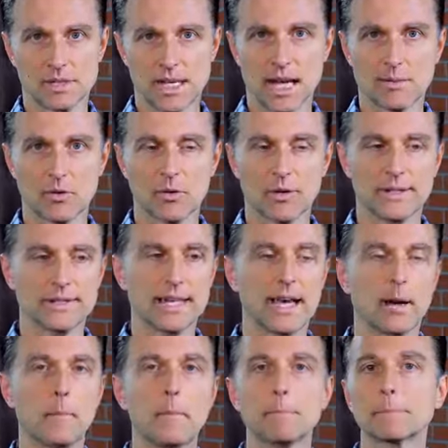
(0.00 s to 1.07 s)
the top going
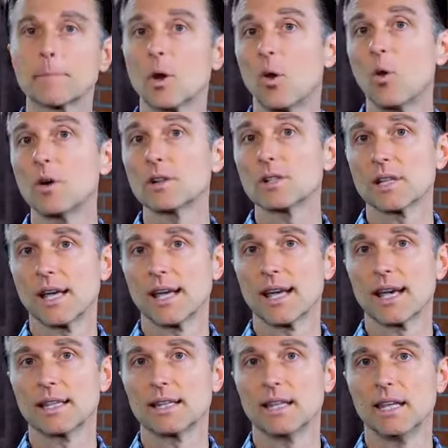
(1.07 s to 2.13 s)
down, or just
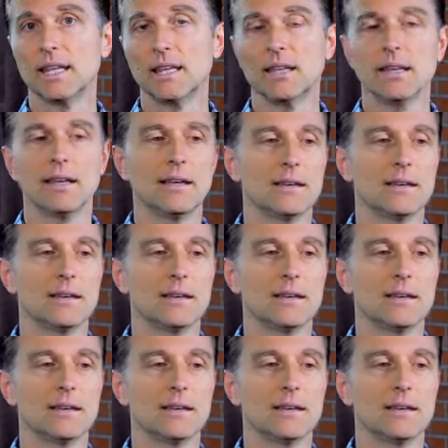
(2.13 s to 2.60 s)
laying on